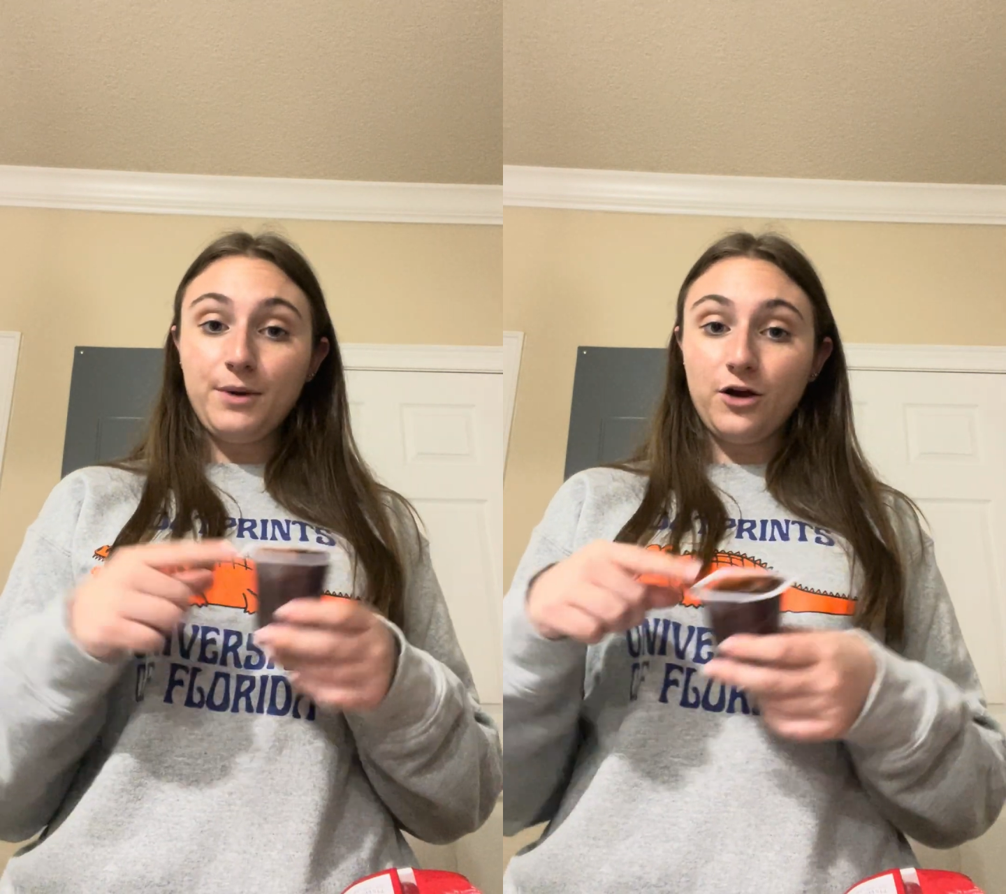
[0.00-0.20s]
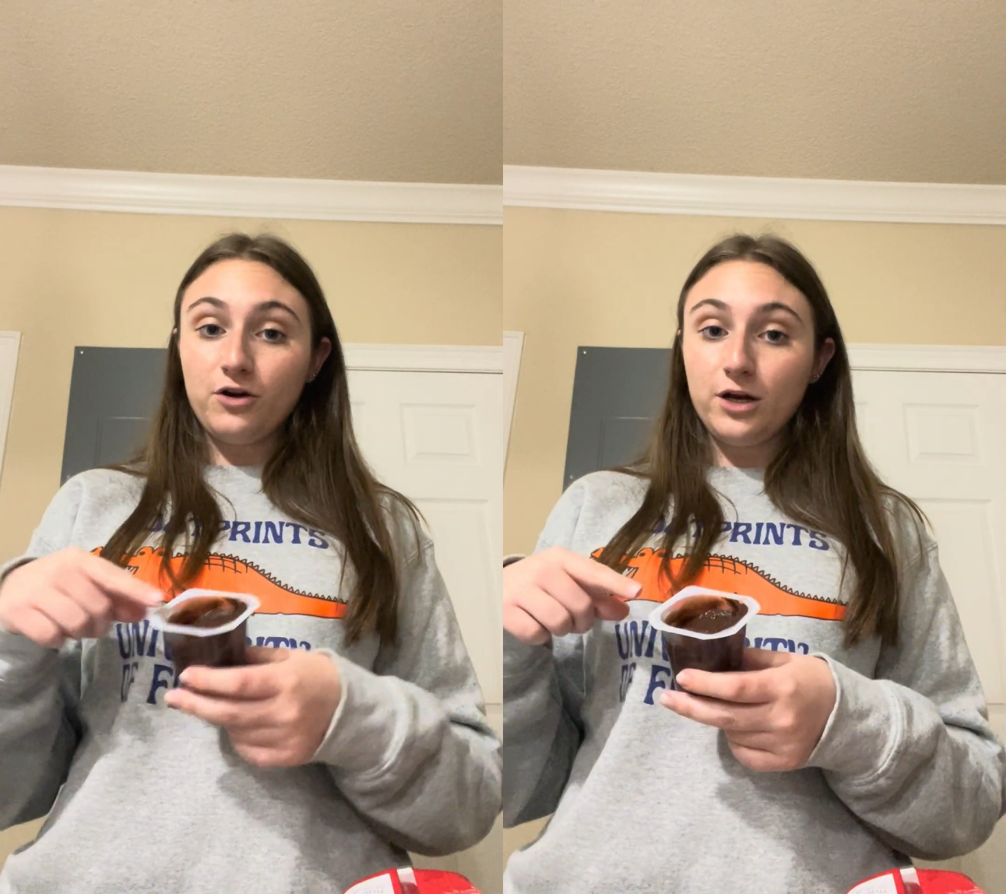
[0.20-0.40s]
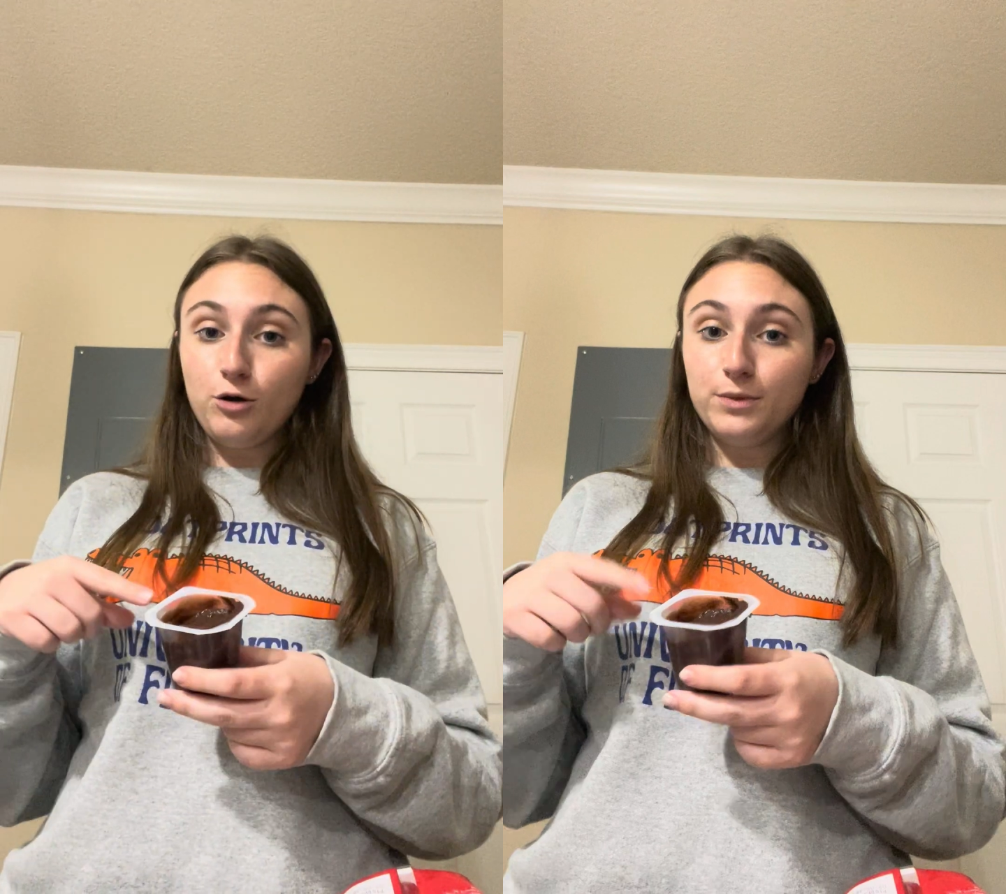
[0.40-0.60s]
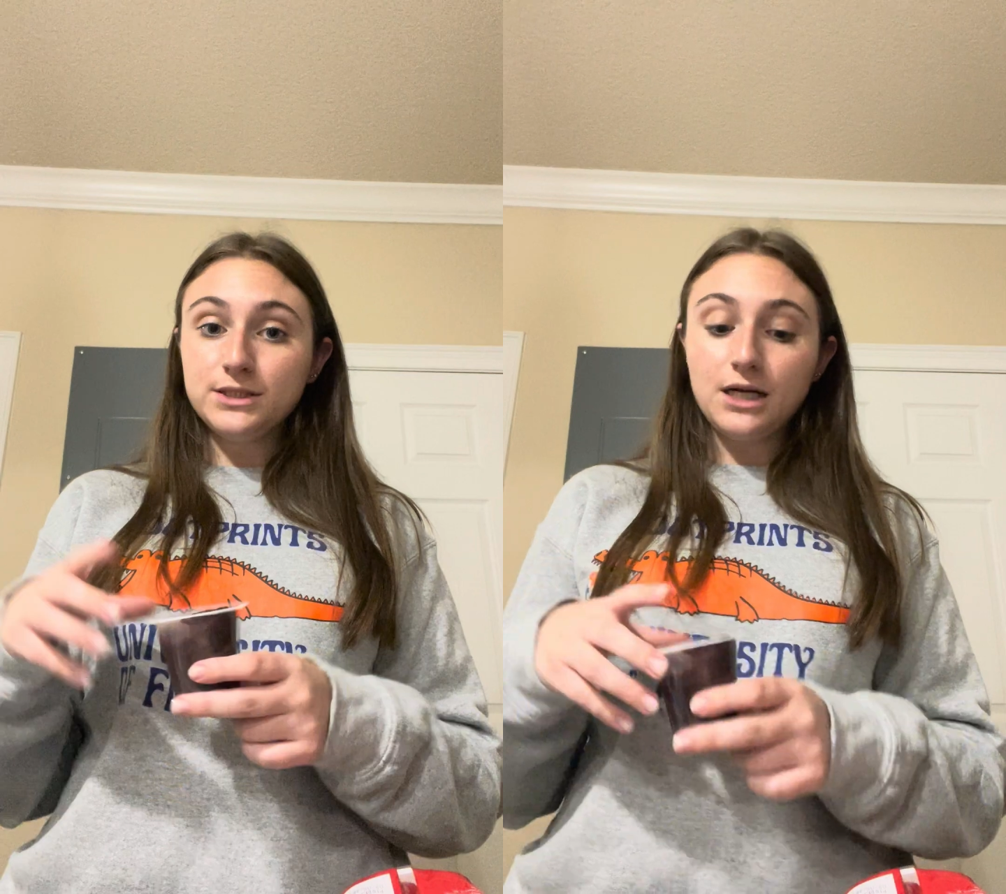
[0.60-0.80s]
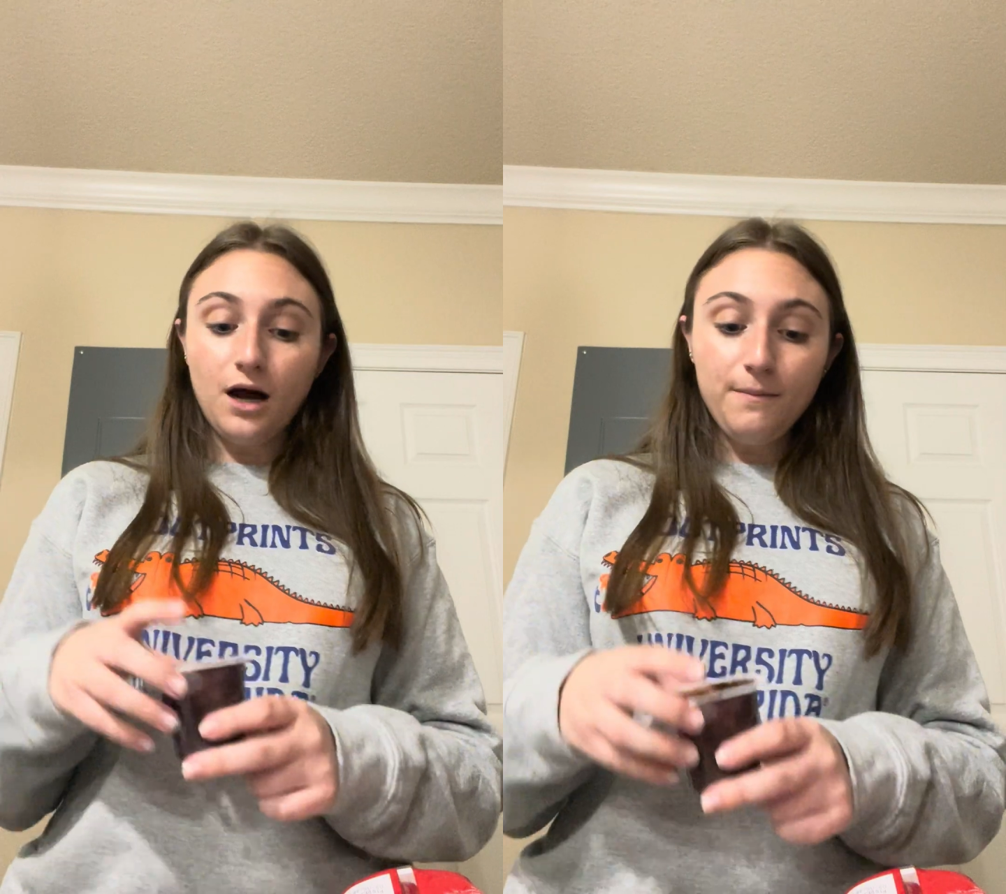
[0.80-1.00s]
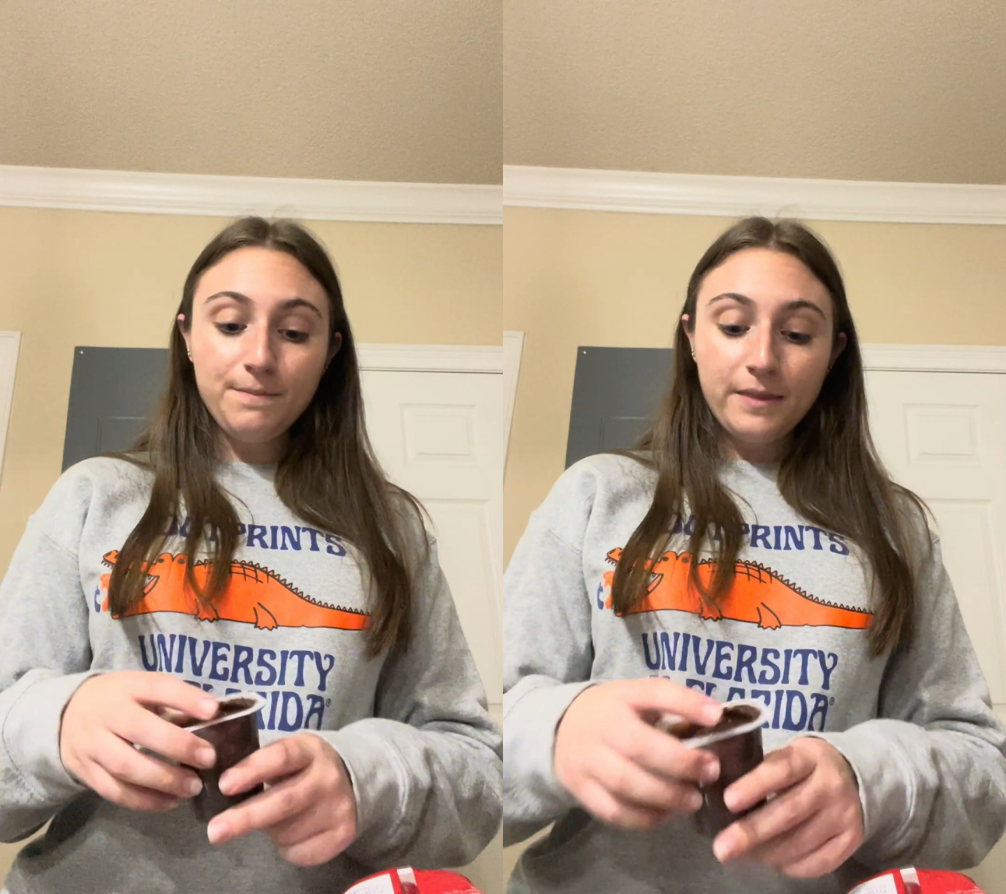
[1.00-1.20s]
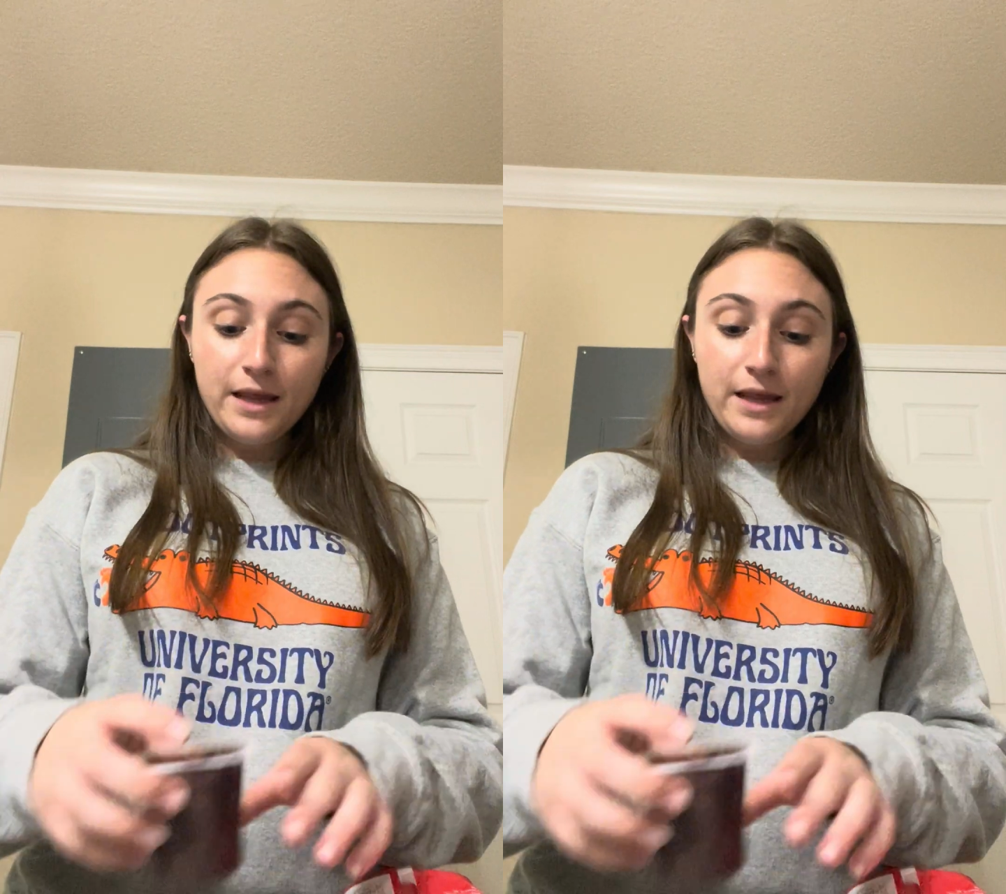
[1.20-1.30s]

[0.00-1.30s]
I already opened it up.